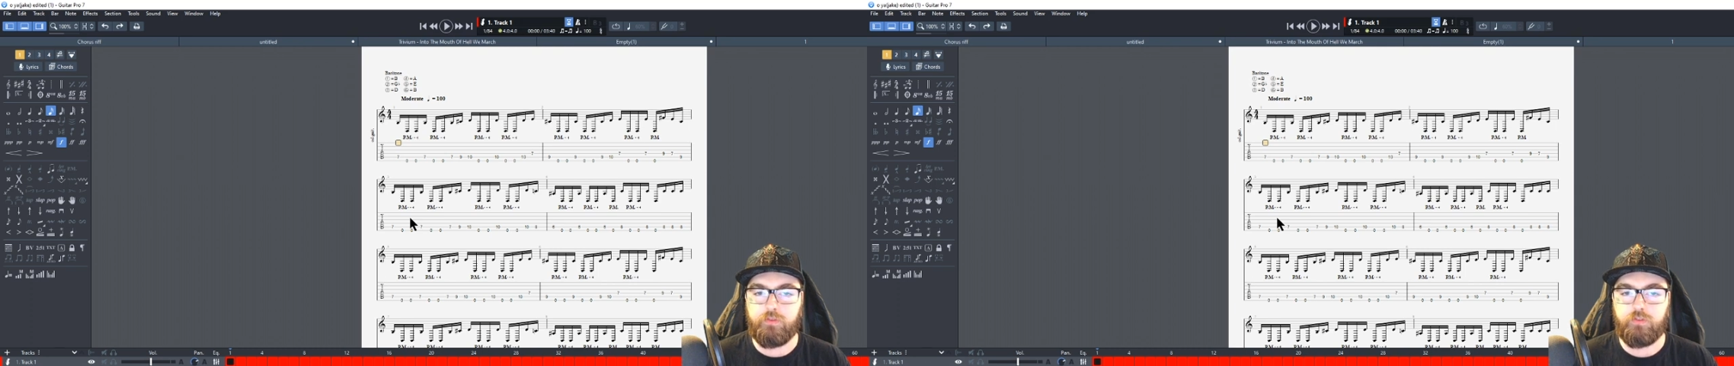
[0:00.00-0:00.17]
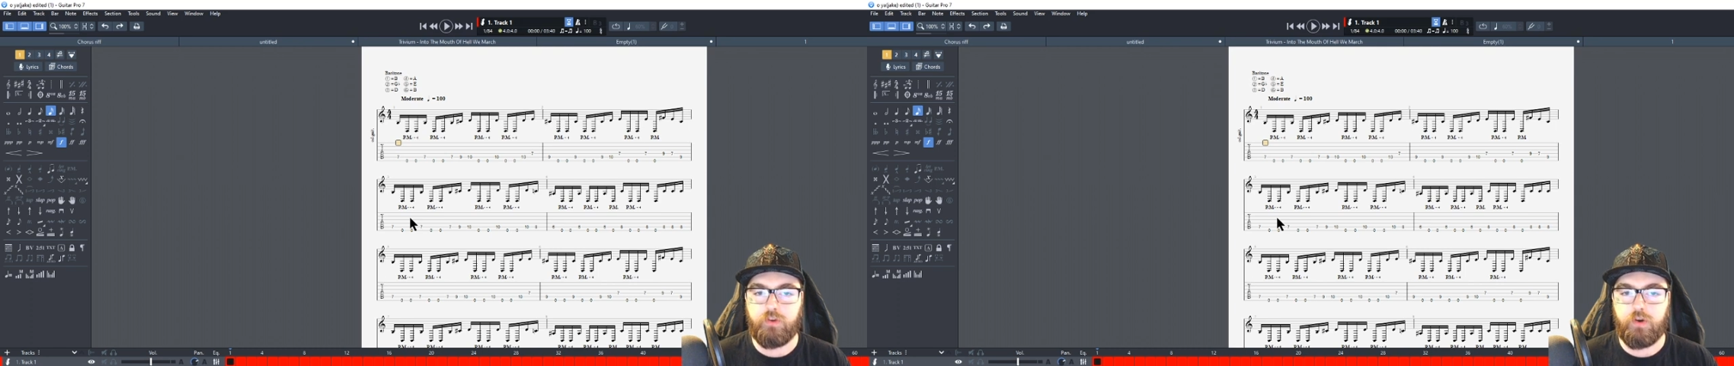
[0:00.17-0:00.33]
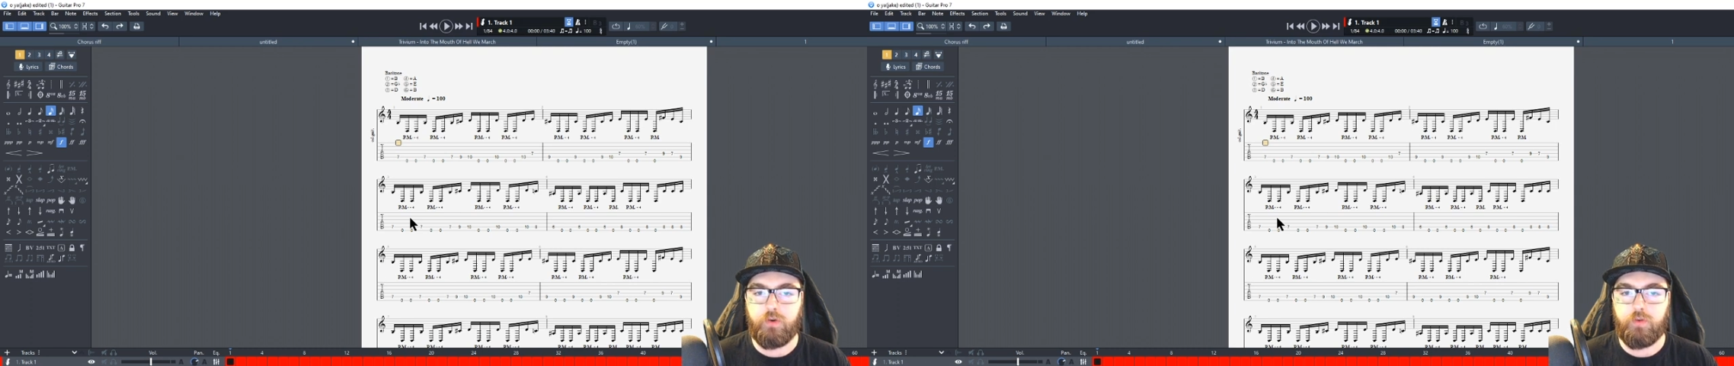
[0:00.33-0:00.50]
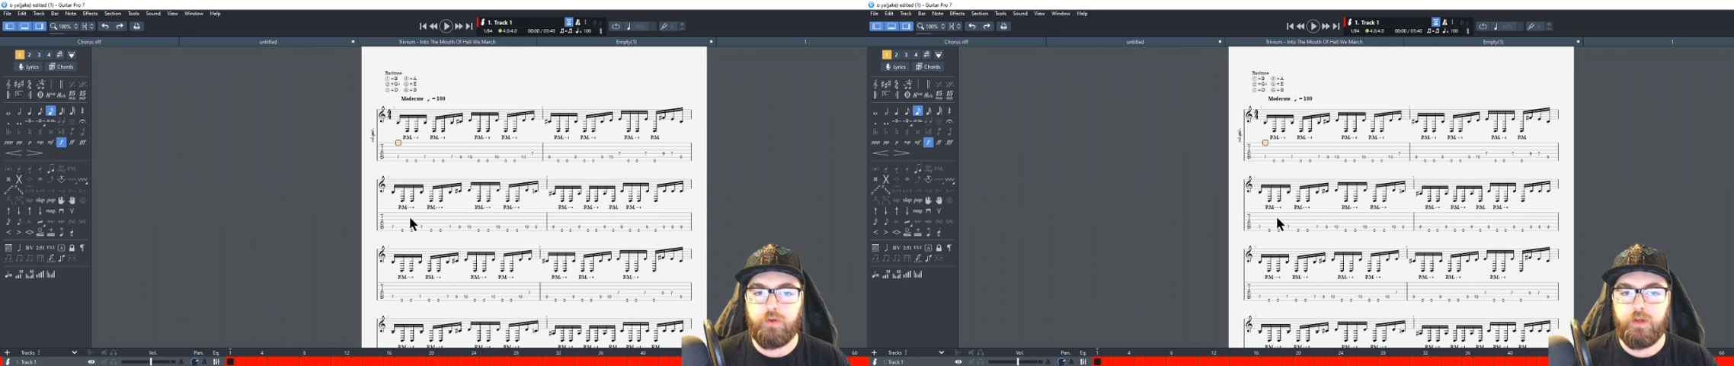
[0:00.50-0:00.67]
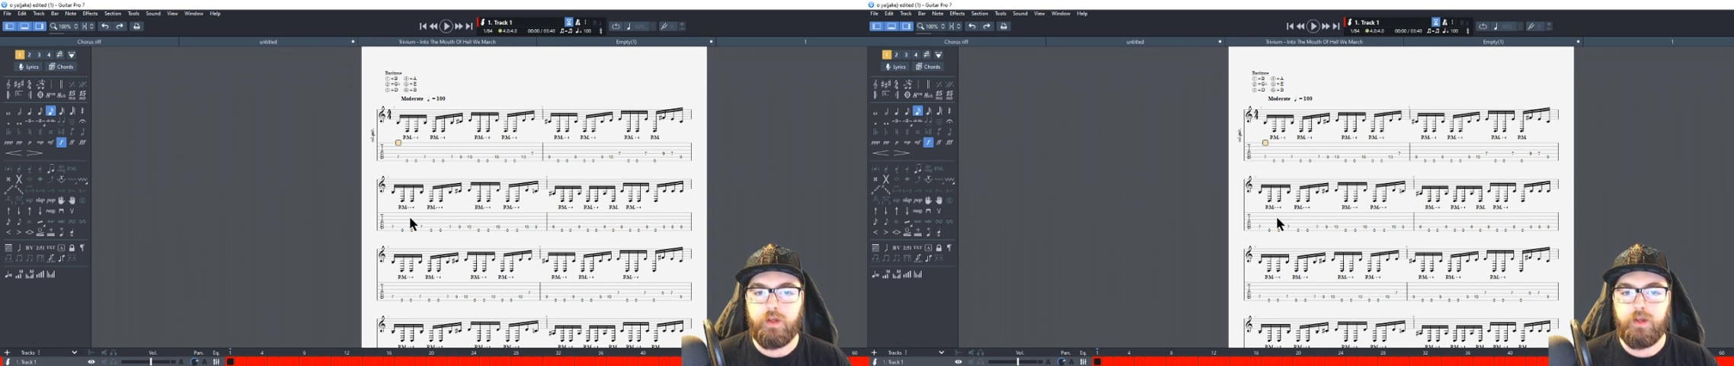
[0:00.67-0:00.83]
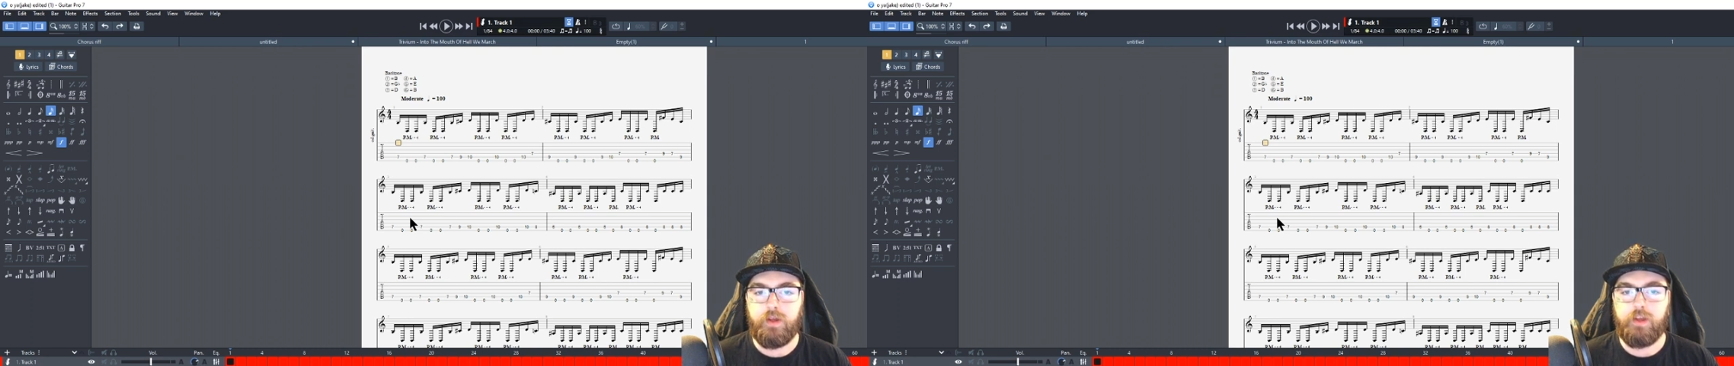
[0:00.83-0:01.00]
so
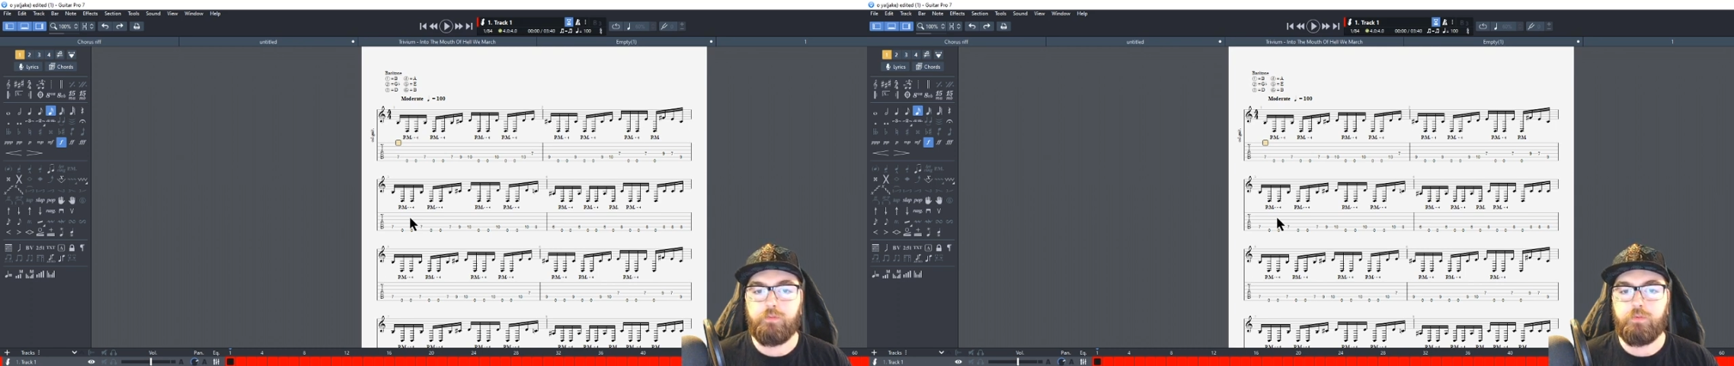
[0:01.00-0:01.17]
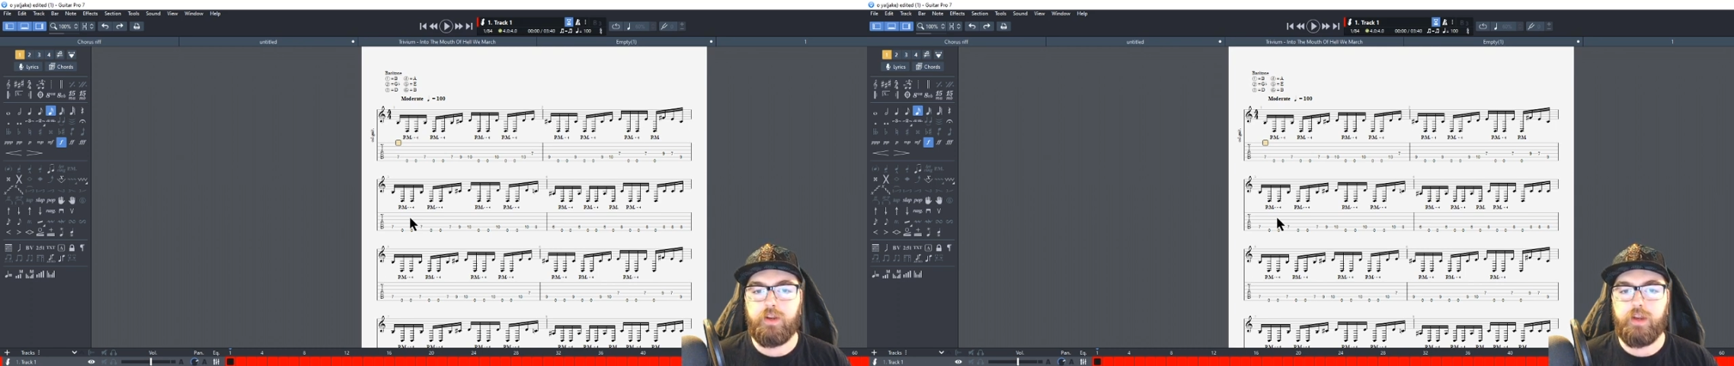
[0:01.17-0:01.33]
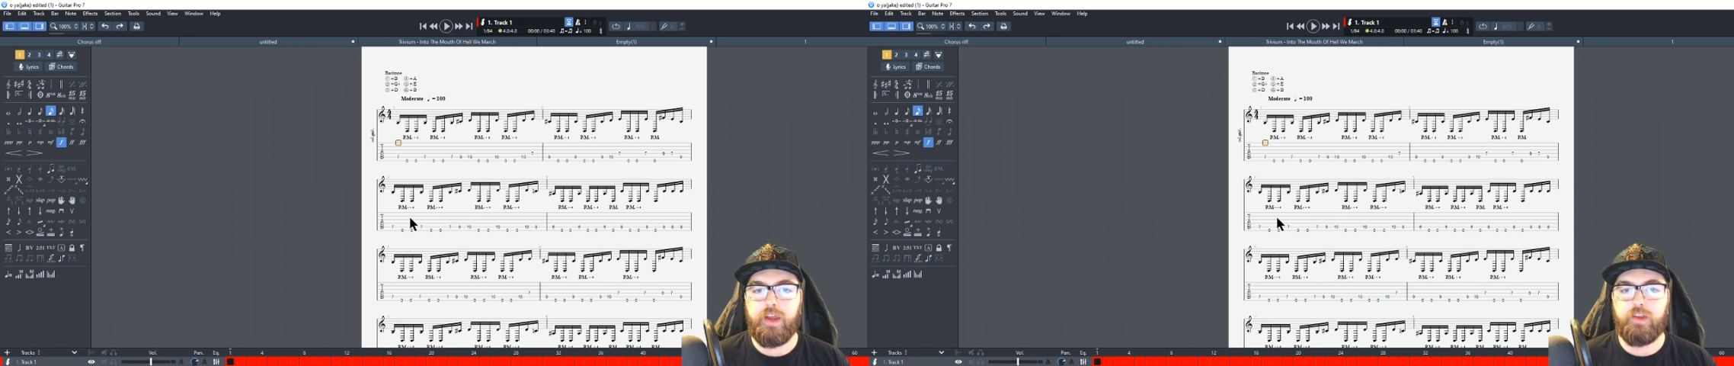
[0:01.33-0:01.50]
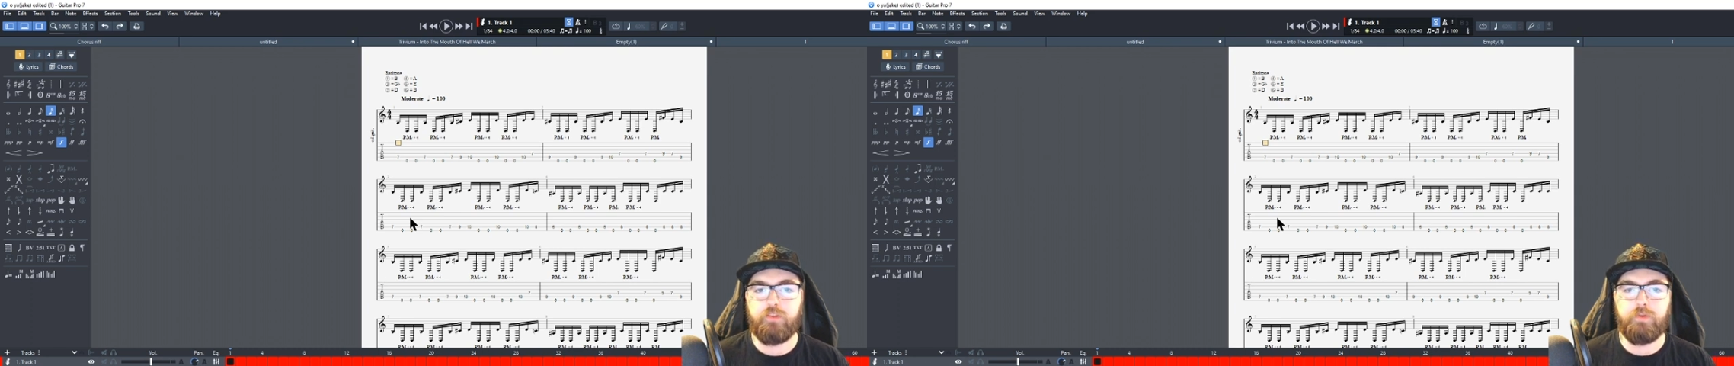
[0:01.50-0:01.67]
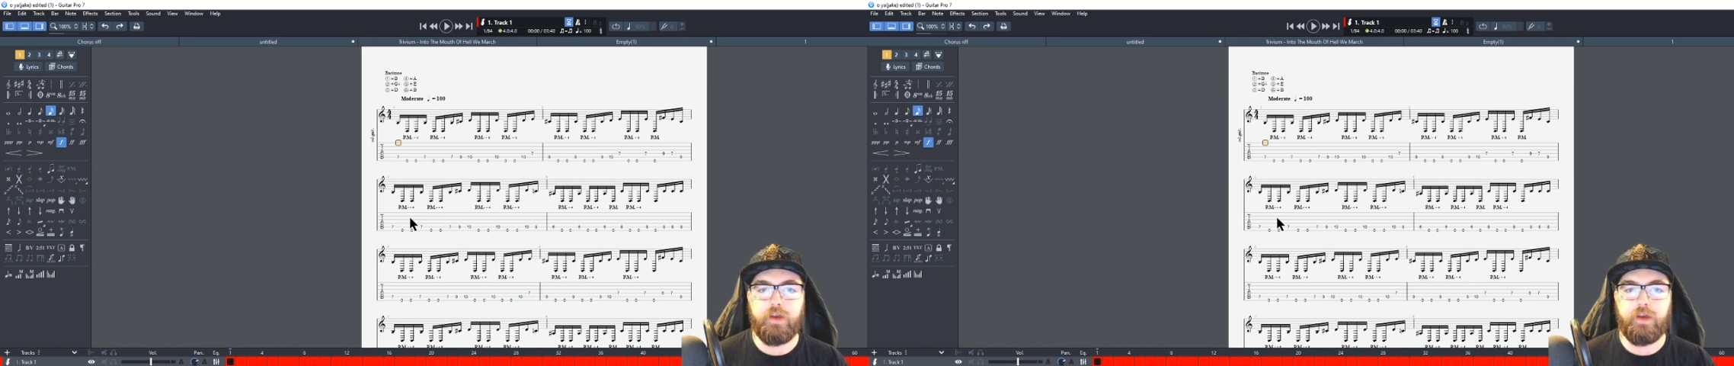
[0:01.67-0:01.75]
it's pretty nice.